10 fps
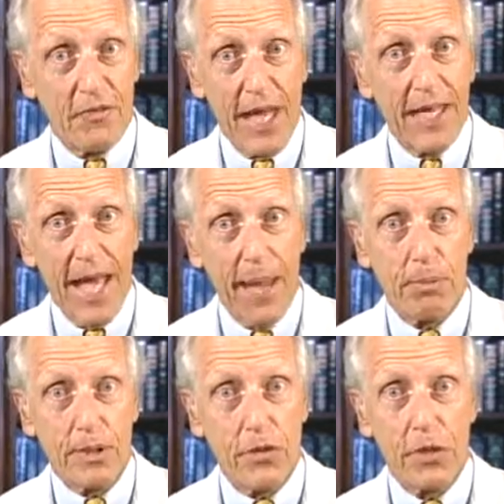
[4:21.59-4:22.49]
that
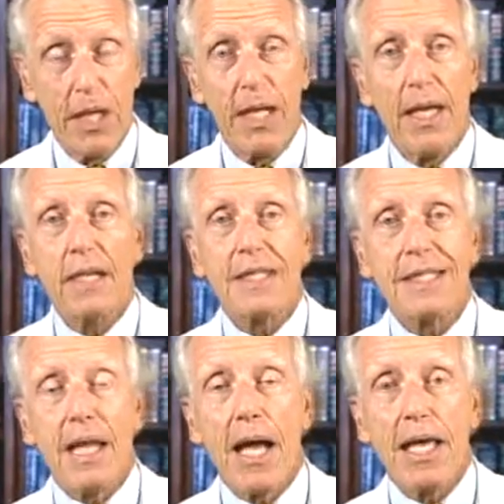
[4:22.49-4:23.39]
happens,
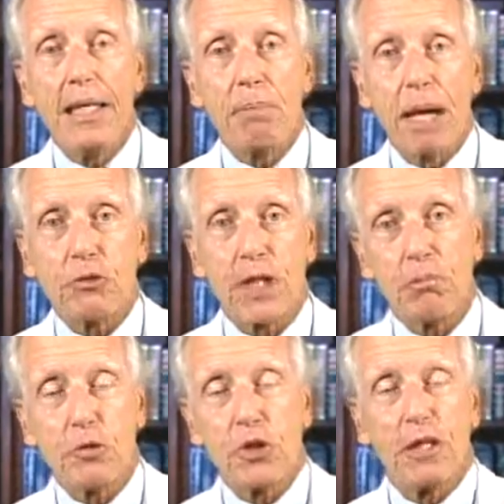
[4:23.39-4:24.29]
in about
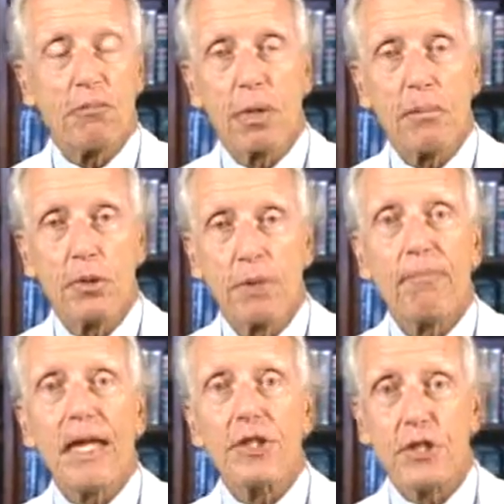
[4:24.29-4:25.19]
10% of people
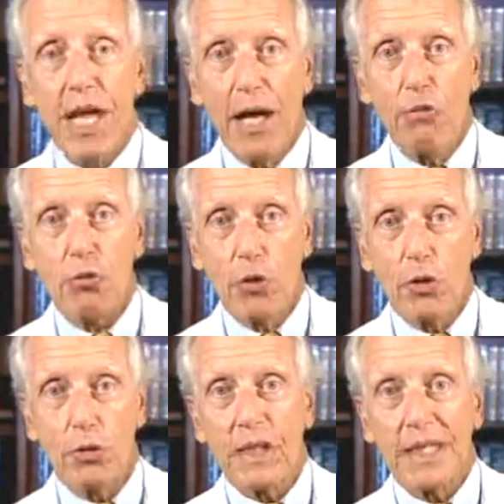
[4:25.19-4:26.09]
down the
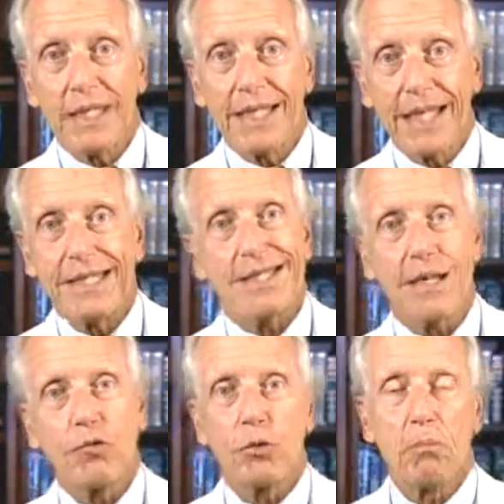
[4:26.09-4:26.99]
road in the next
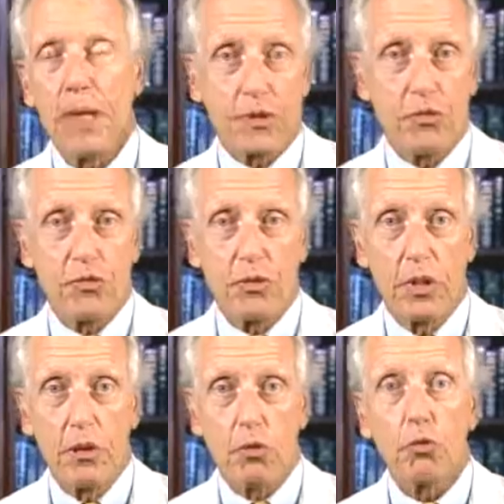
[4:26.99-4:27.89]
several months,
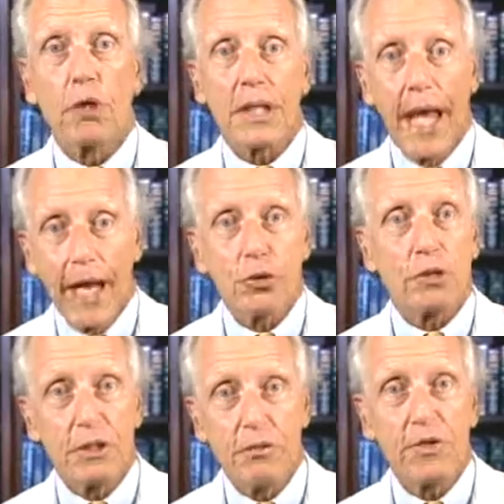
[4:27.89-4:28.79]
you can
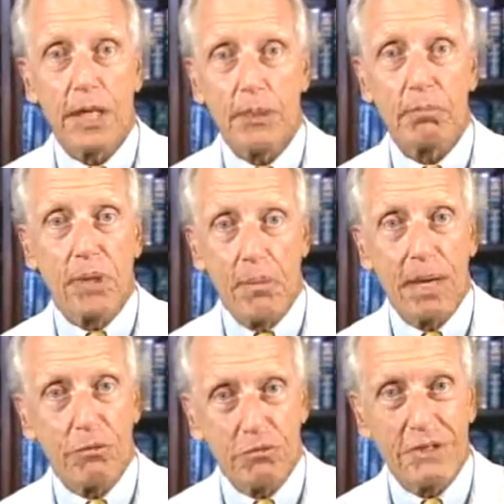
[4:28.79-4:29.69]
actually develop,
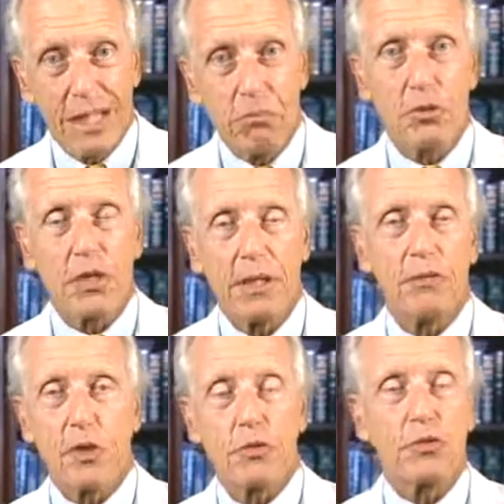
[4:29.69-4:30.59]
about
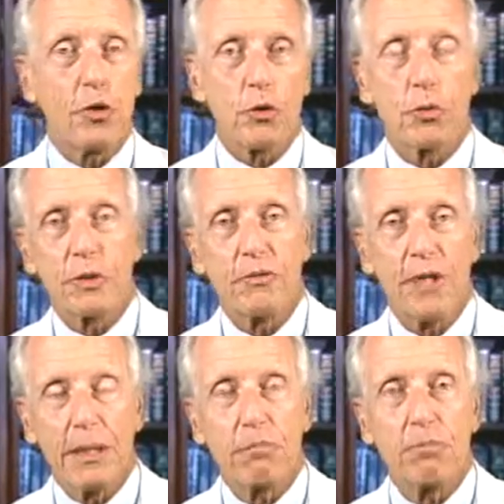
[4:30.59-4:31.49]
10% of those folks will
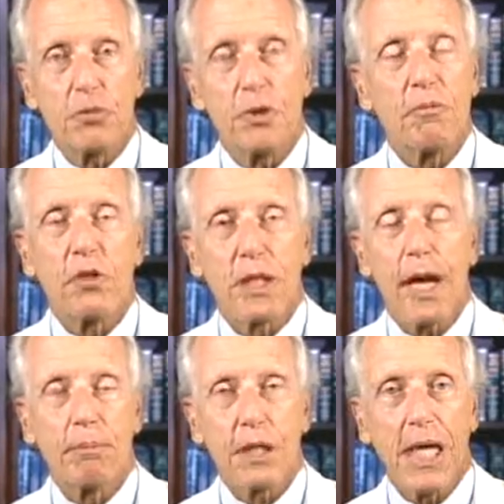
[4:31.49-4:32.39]
develop some of the
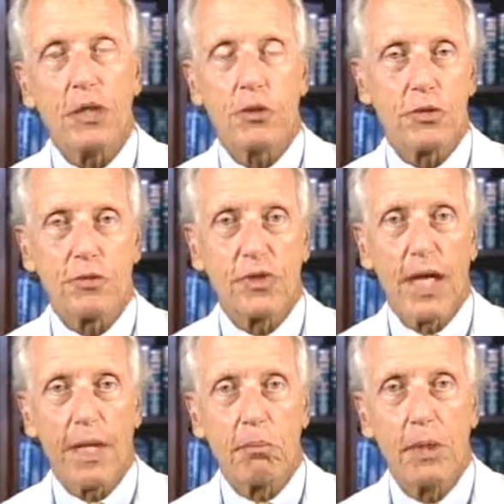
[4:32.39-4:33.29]
complications of
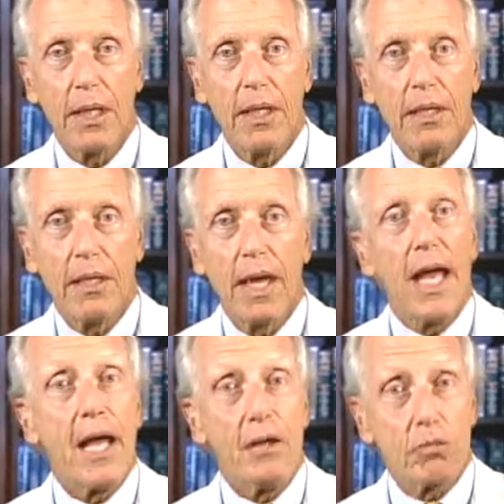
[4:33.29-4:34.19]
Lyme.
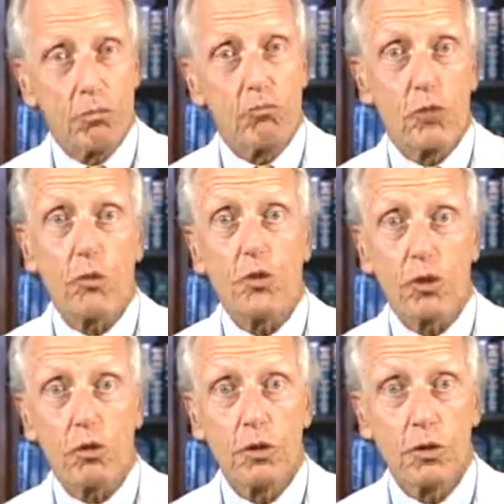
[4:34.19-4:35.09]
And those
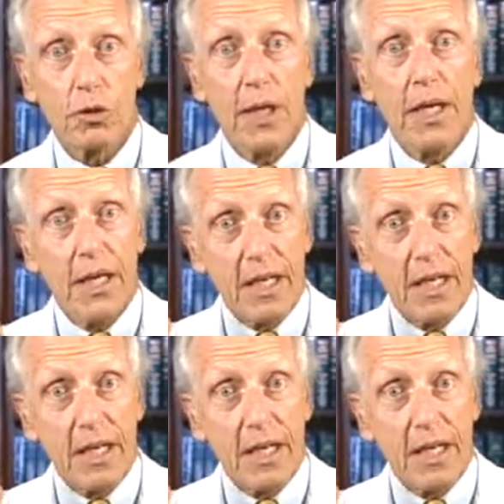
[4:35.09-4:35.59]
include